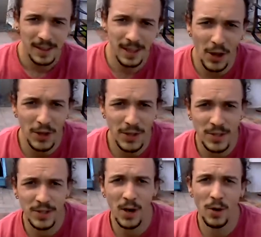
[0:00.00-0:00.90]
others,
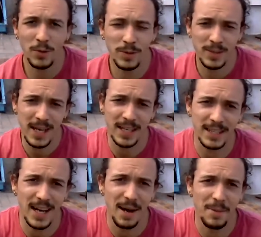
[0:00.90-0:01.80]
so take the
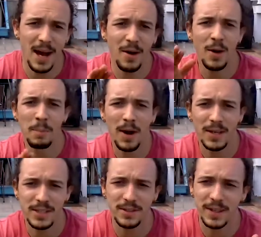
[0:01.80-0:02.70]
time now,
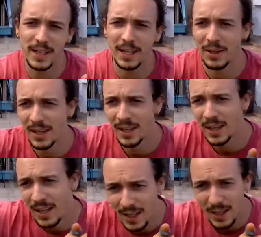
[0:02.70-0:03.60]
pause this video,
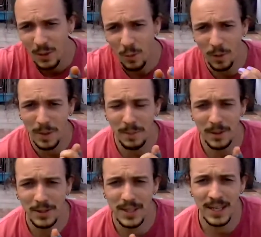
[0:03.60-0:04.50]
warm up
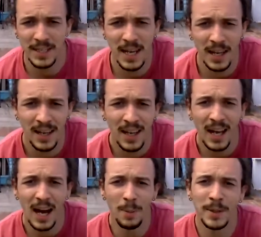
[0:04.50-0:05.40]
those things.
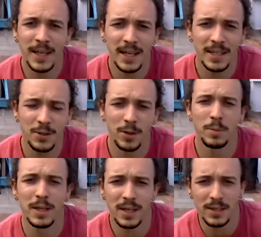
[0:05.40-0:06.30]
I'm going to get into it
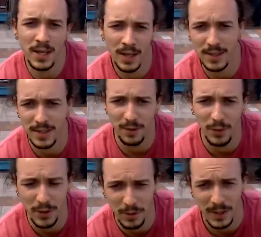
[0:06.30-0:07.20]
because the stuff
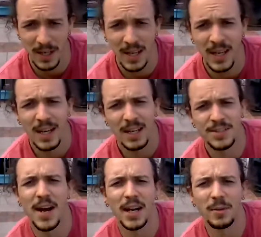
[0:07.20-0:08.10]
we're doing is
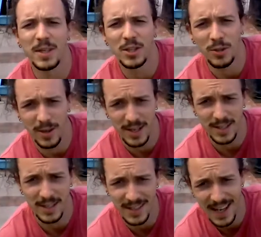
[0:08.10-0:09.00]
not going to be too
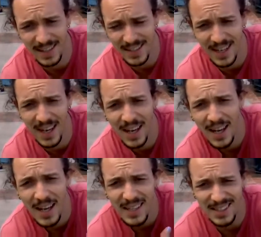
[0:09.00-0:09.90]
crazy intense
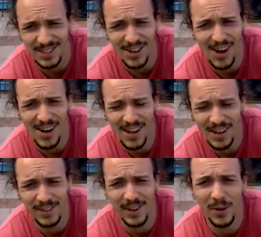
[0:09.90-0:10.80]
to start,
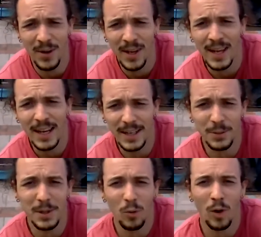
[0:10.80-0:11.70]
so it'll
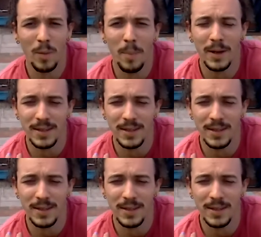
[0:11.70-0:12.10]
be a warm-up in